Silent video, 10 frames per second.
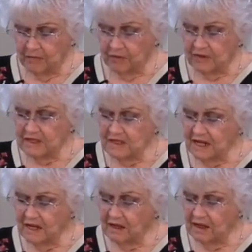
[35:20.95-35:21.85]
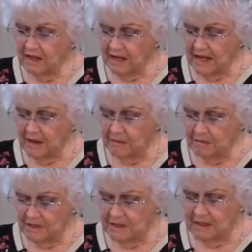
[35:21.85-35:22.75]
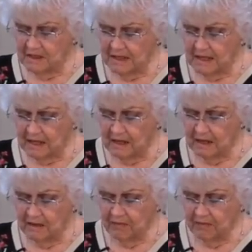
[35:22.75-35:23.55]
for the sake of the lambs today.